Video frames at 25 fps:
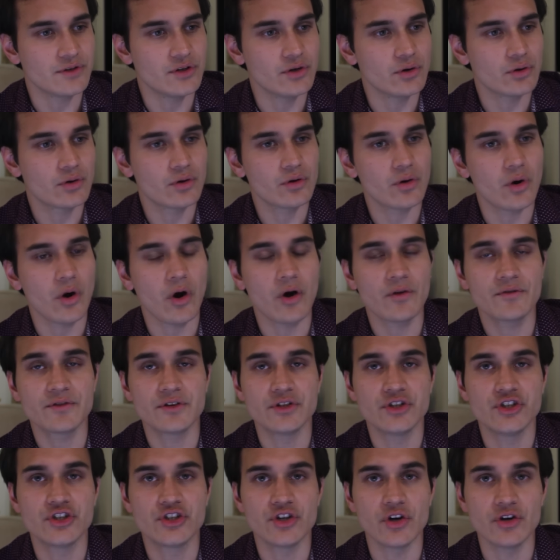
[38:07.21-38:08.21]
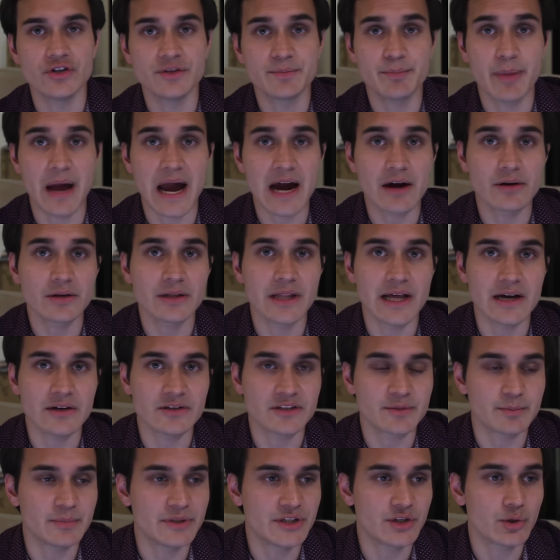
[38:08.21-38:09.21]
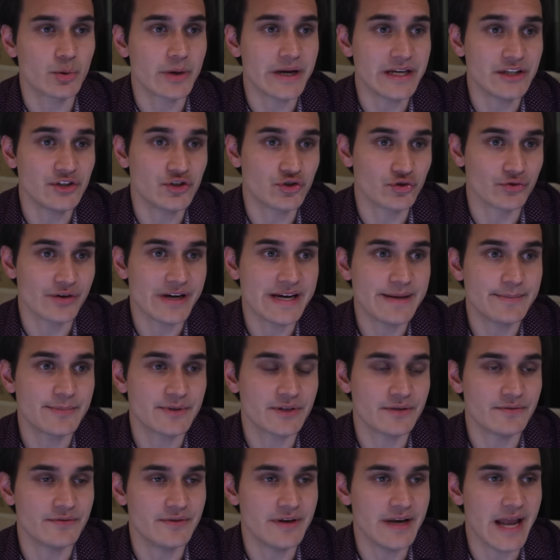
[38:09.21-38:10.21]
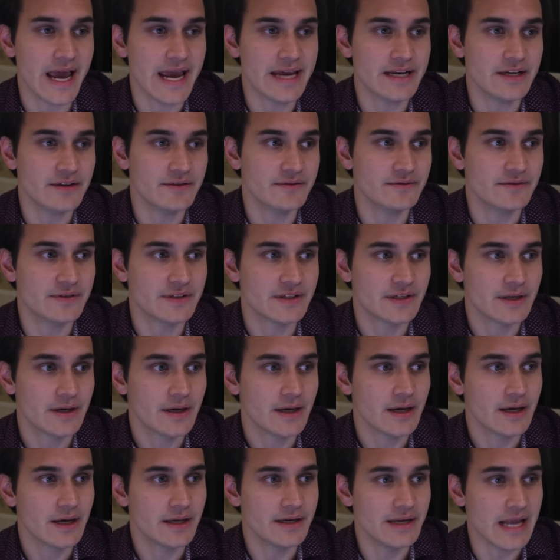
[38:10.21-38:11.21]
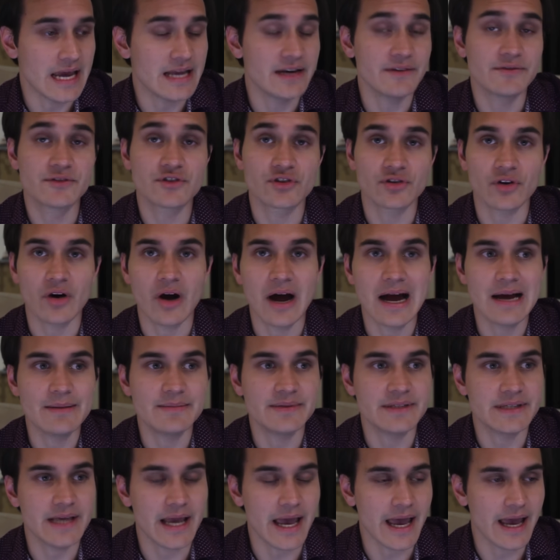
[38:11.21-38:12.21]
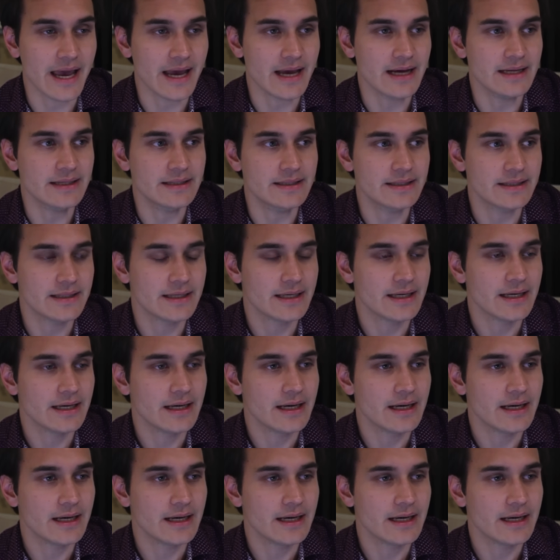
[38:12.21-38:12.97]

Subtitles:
Jung often shows parallels between dreams of native tribes and